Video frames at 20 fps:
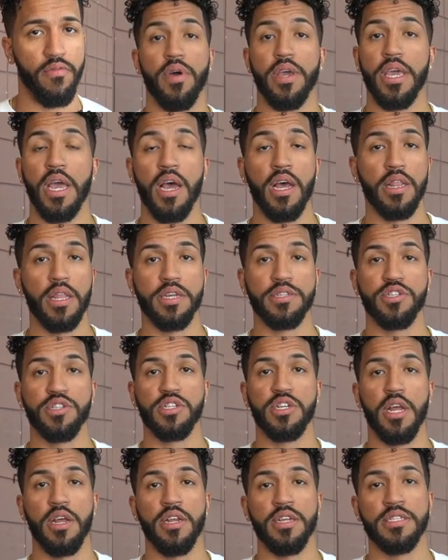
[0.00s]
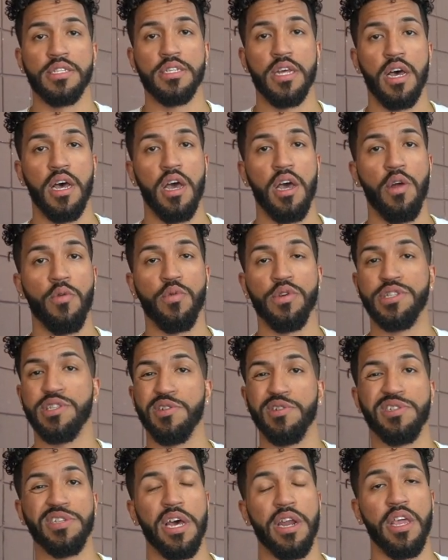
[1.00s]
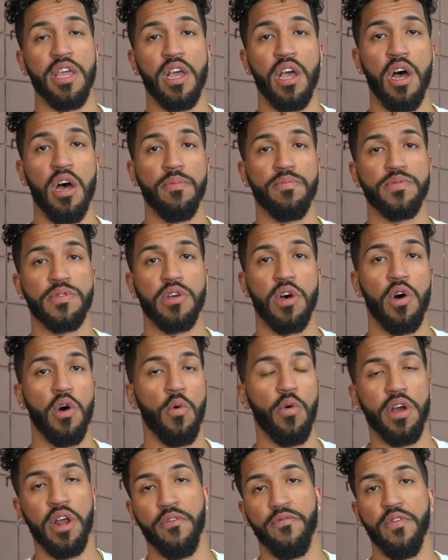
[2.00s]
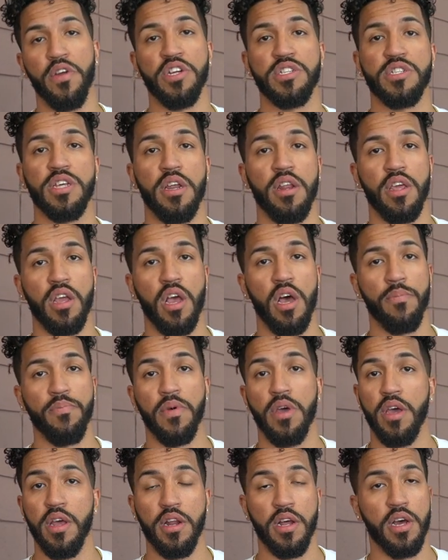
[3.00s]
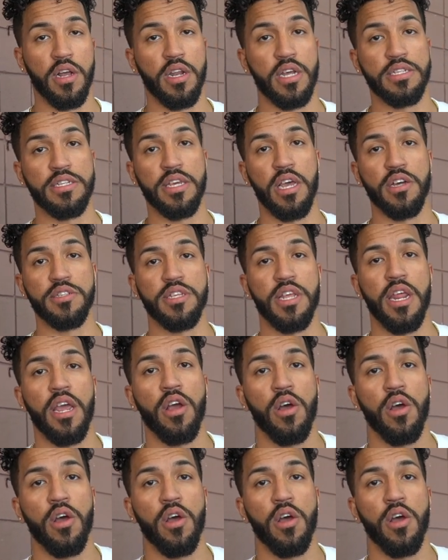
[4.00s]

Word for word: But yeah, let's just get inside. We're still setting up, so we're gonna finish setting up and uh, let's see how today